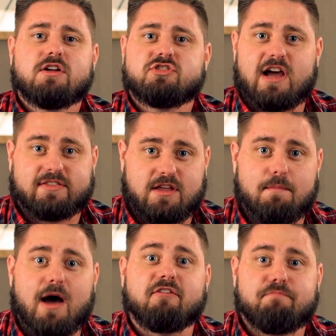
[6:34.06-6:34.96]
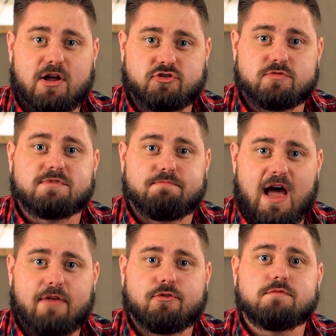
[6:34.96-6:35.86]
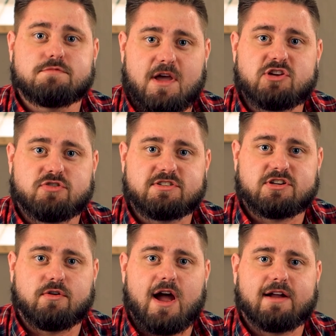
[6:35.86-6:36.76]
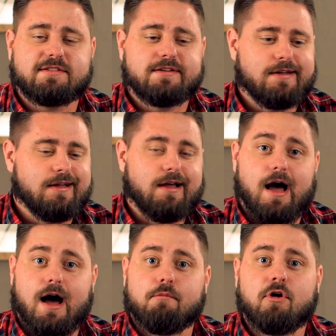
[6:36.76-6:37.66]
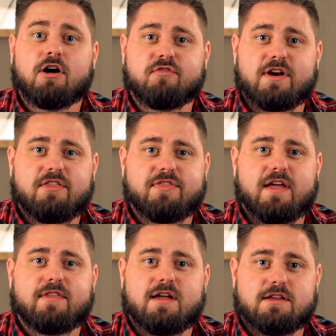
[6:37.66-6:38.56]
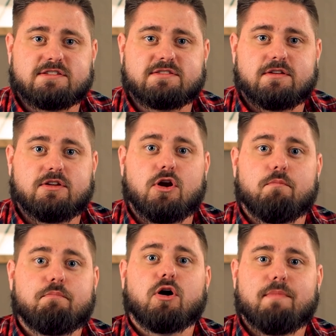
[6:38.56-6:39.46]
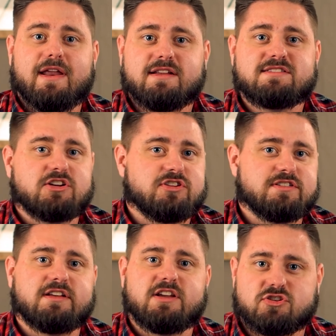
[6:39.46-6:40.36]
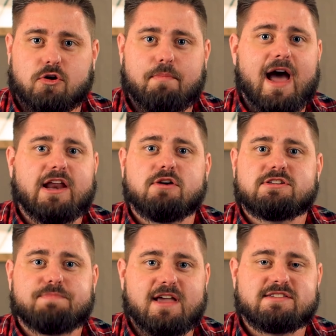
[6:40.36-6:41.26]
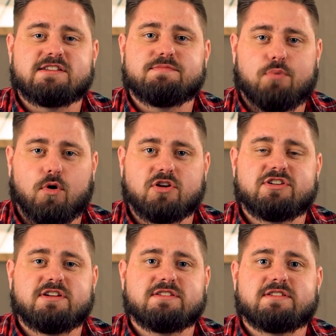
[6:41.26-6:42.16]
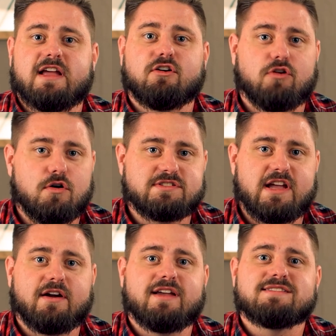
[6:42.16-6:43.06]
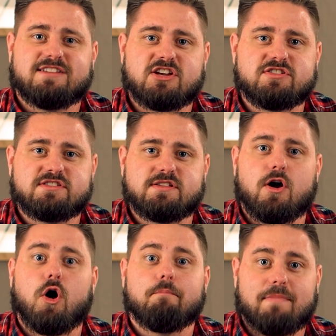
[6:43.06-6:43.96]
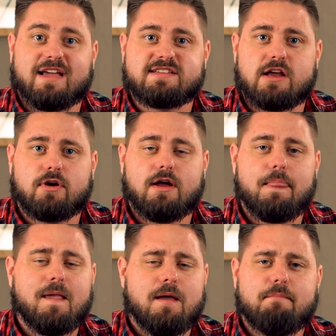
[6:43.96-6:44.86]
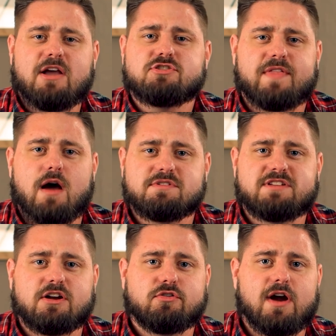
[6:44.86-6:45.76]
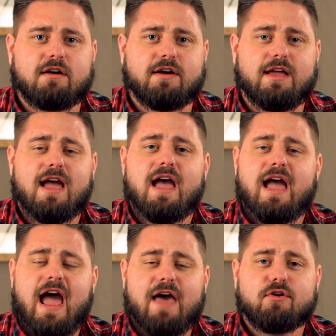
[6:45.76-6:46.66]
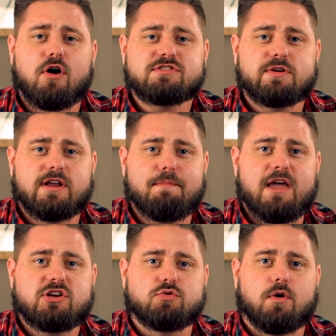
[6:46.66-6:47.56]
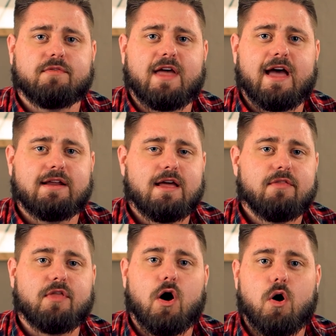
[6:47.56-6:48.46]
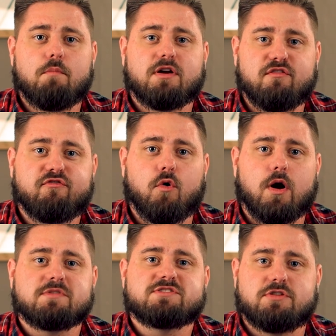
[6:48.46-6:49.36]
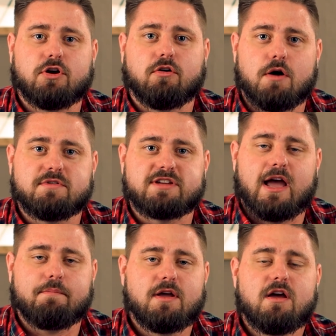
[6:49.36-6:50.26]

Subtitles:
check the amount of bedrooms and bathrooms, make sure it's correct. Look for anything that is, permitted, such as additional patio spaces, porches, enclosed areas, additions to the home, etc. Make sure that was done correctly. And they're also going to make sure that the home conforms to your loan type.